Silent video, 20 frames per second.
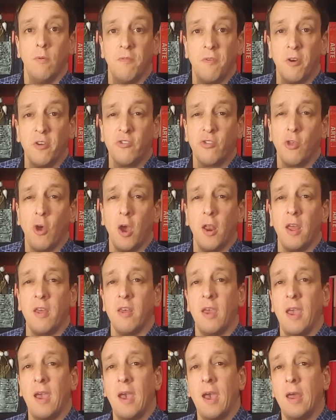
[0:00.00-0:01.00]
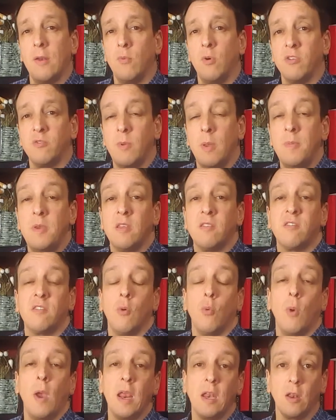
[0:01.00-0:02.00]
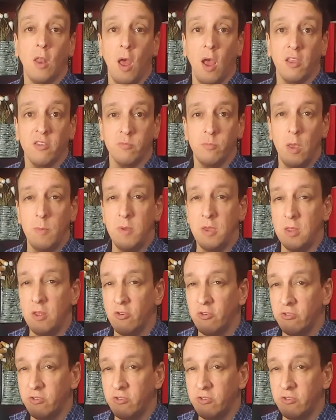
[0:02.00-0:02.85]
First thought I had was maybe it's the weight loss. Maybe there's